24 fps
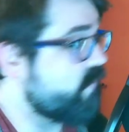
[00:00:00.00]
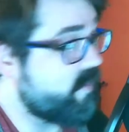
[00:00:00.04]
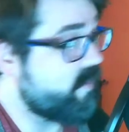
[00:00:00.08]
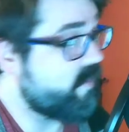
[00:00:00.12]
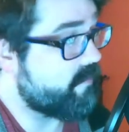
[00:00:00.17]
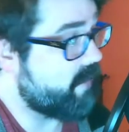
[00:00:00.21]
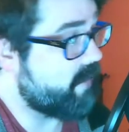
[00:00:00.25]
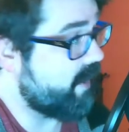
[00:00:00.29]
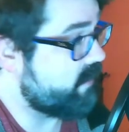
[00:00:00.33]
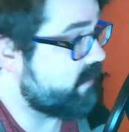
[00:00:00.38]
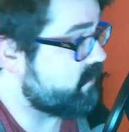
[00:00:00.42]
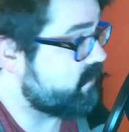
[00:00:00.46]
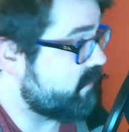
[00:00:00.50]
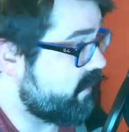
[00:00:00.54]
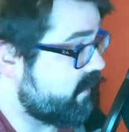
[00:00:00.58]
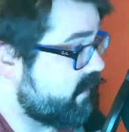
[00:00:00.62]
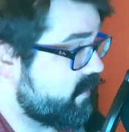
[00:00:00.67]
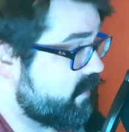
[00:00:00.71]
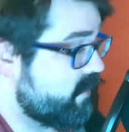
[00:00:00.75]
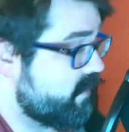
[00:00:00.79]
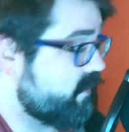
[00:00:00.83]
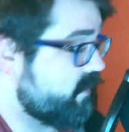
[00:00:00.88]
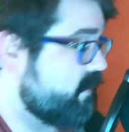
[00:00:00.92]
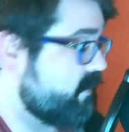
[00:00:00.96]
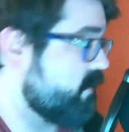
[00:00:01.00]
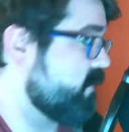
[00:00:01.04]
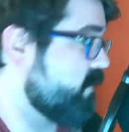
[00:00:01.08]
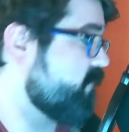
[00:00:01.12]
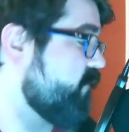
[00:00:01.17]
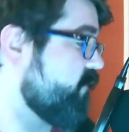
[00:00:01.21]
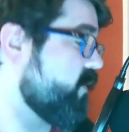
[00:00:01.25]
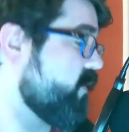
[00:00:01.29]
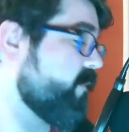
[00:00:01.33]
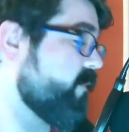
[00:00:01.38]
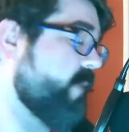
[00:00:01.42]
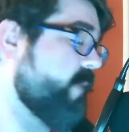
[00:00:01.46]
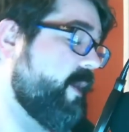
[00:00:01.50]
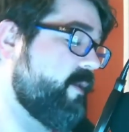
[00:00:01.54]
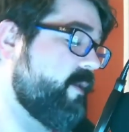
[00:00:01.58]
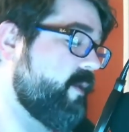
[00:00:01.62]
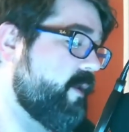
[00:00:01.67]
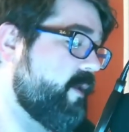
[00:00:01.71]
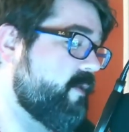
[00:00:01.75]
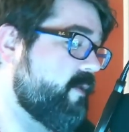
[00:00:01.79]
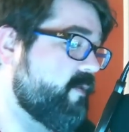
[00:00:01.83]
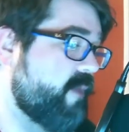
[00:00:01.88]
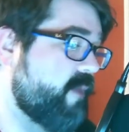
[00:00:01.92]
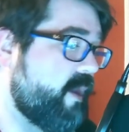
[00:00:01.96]
K. Dick. Philip K.
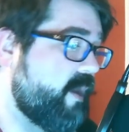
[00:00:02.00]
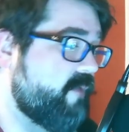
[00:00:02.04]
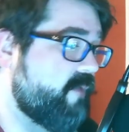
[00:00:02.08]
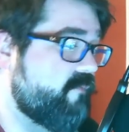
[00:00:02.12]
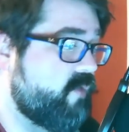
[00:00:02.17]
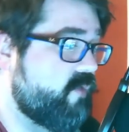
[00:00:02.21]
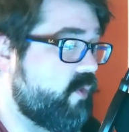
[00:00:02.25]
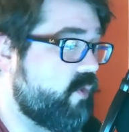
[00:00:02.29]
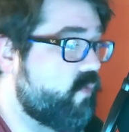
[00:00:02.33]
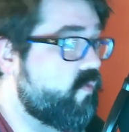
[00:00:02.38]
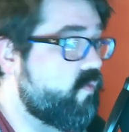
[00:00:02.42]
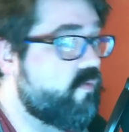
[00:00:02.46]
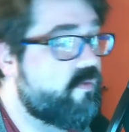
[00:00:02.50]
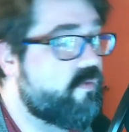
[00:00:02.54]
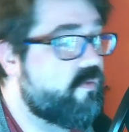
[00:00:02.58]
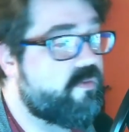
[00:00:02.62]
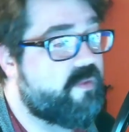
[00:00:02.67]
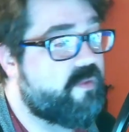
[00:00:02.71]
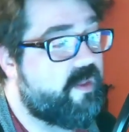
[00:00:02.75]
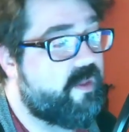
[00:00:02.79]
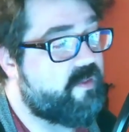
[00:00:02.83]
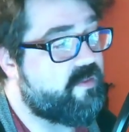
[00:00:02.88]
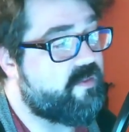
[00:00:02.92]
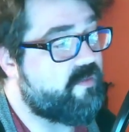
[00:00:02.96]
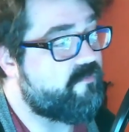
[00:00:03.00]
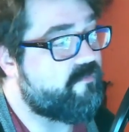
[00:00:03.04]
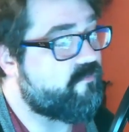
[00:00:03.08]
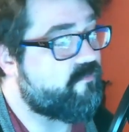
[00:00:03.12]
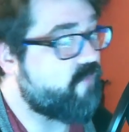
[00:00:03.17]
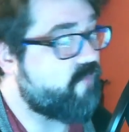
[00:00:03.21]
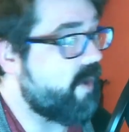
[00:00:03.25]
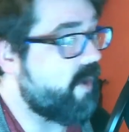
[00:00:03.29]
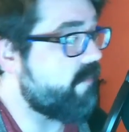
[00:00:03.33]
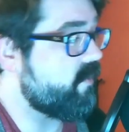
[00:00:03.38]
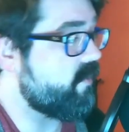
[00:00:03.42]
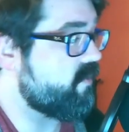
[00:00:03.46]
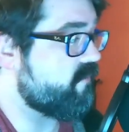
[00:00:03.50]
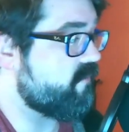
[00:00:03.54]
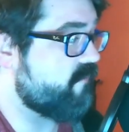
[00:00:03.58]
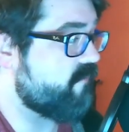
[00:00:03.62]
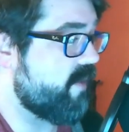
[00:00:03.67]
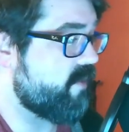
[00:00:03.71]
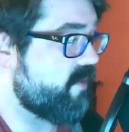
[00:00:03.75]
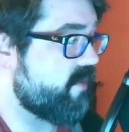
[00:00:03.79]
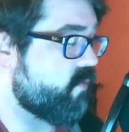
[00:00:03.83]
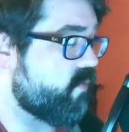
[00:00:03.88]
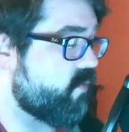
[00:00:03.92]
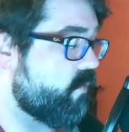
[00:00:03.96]
Dick is kind of used as a framing
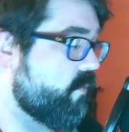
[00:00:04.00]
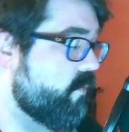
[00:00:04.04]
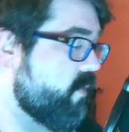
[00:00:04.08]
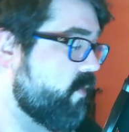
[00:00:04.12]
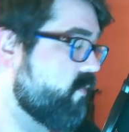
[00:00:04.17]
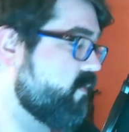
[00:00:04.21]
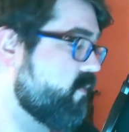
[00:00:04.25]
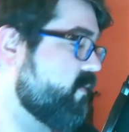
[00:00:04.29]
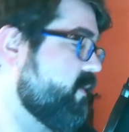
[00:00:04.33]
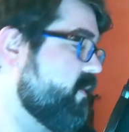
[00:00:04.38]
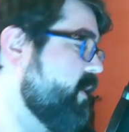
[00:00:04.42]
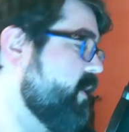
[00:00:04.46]
device almost.